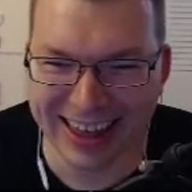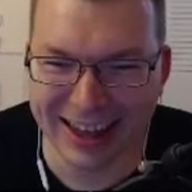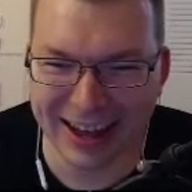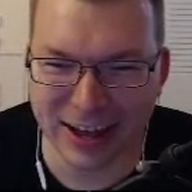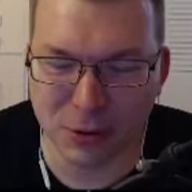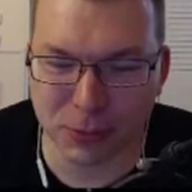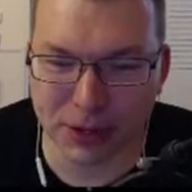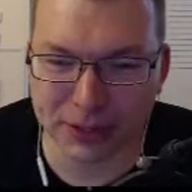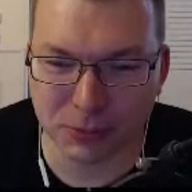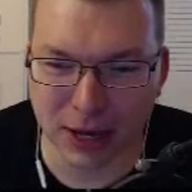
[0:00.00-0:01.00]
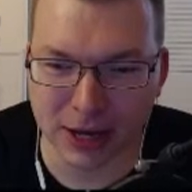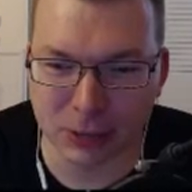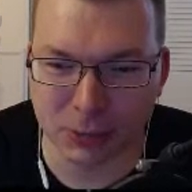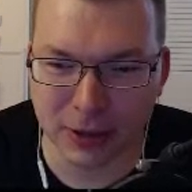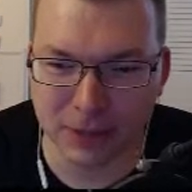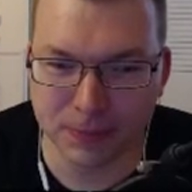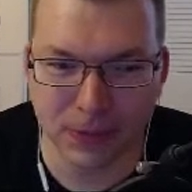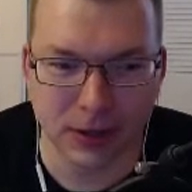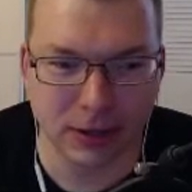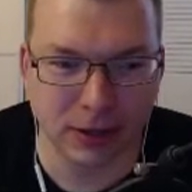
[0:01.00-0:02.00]
We're playing some KSP.
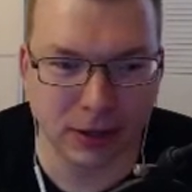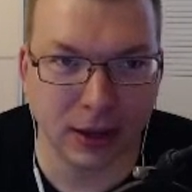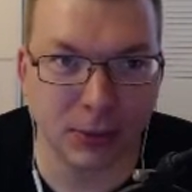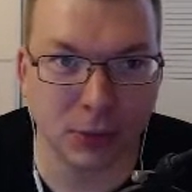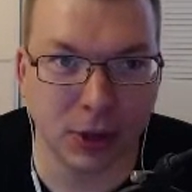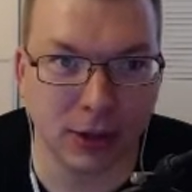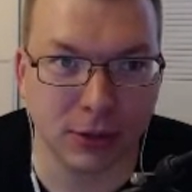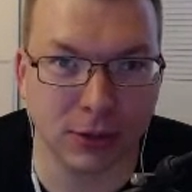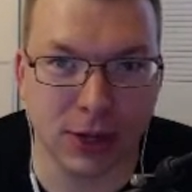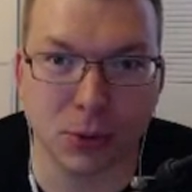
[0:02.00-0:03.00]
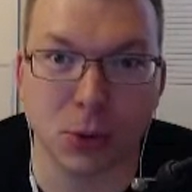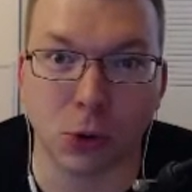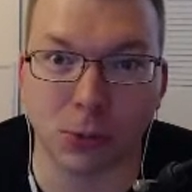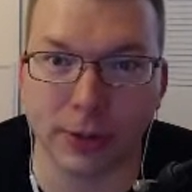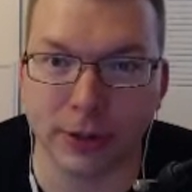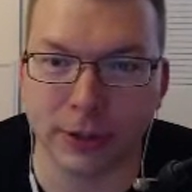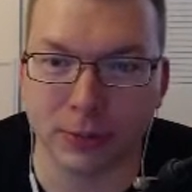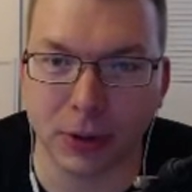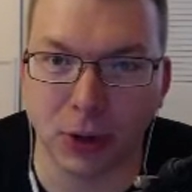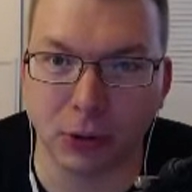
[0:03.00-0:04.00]
I'm trying to get to an orbit is
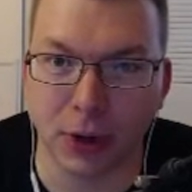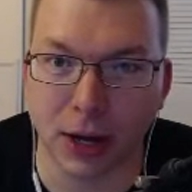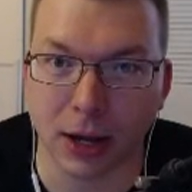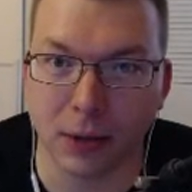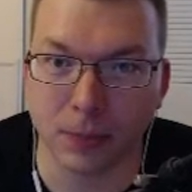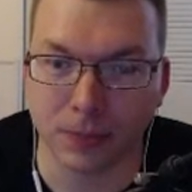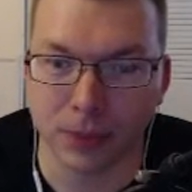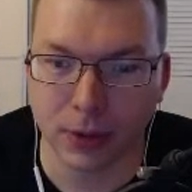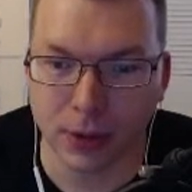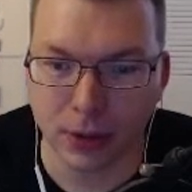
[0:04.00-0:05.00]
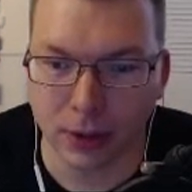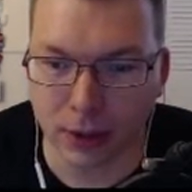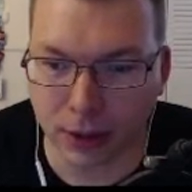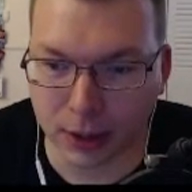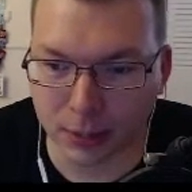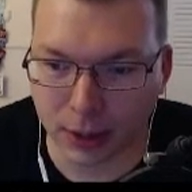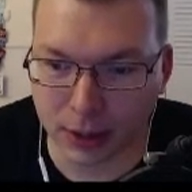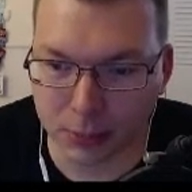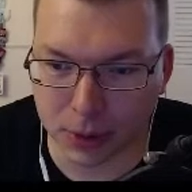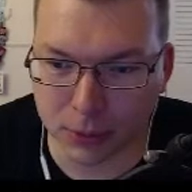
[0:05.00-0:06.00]
my goal right now. My
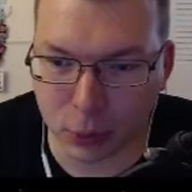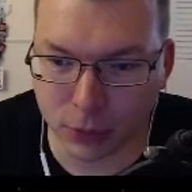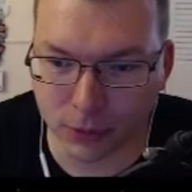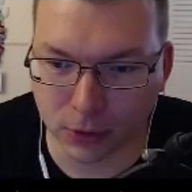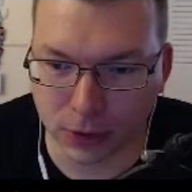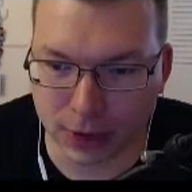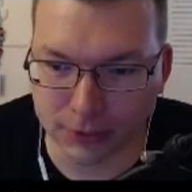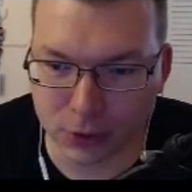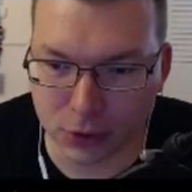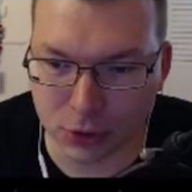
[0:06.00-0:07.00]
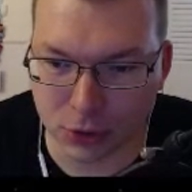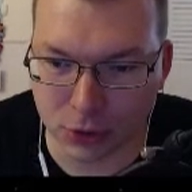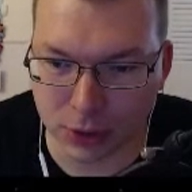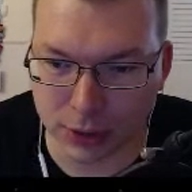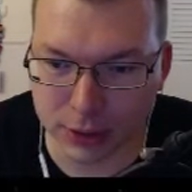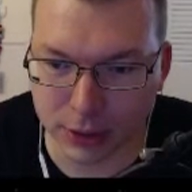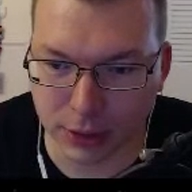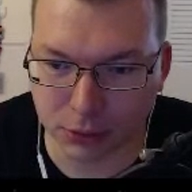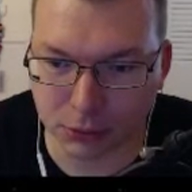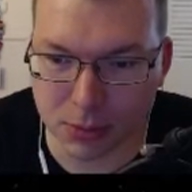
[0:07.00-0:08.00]
maneuver that I have to do is in
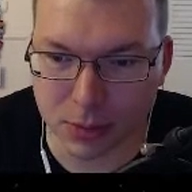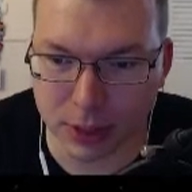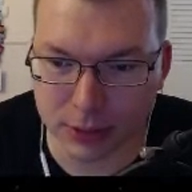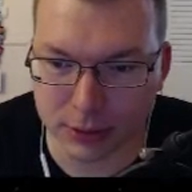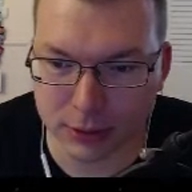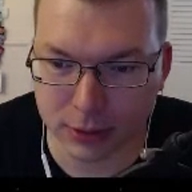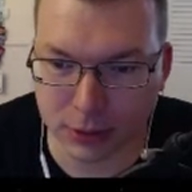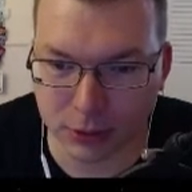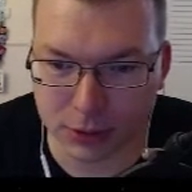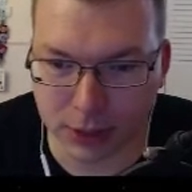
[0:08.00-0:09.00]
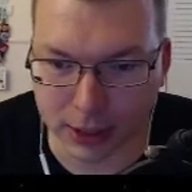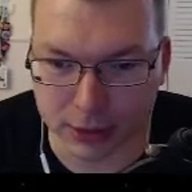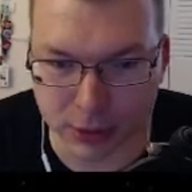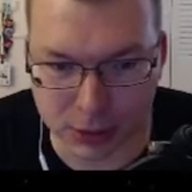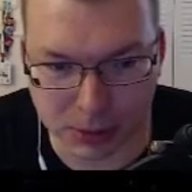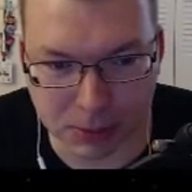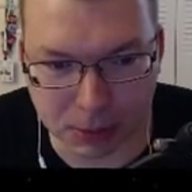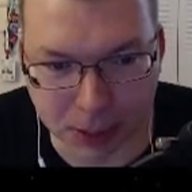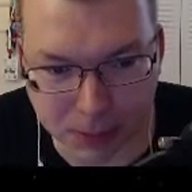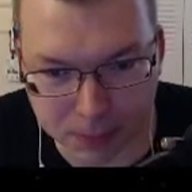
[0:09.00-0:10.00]
3 minutes and 30 seconds, so I can speed up
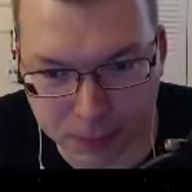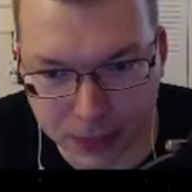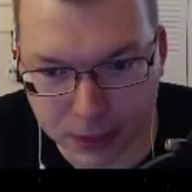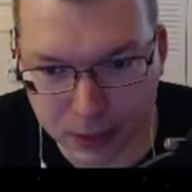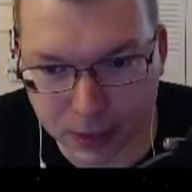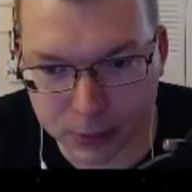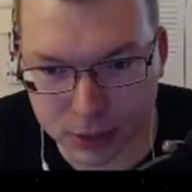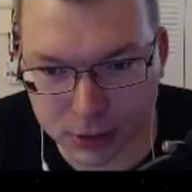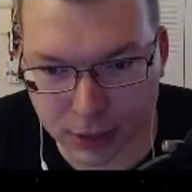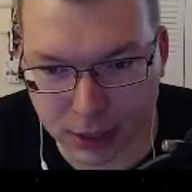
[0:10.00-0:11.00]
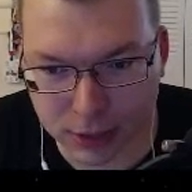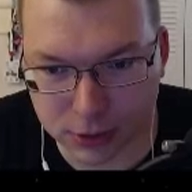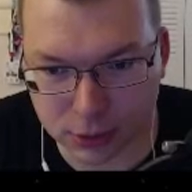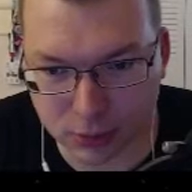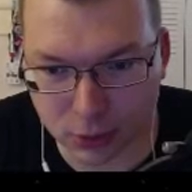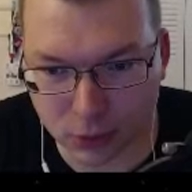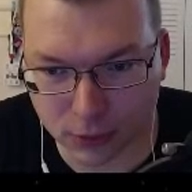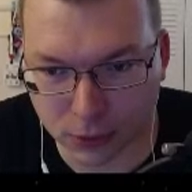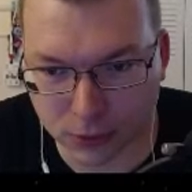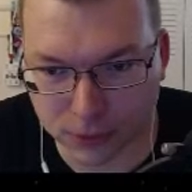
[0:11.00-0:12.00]
time. I'm just going to try and get to the
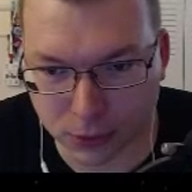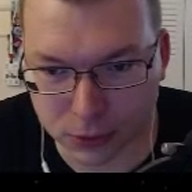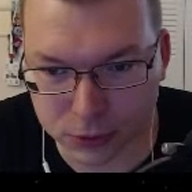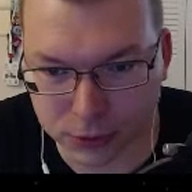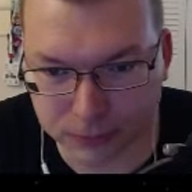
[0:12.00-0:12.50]
maneuver first.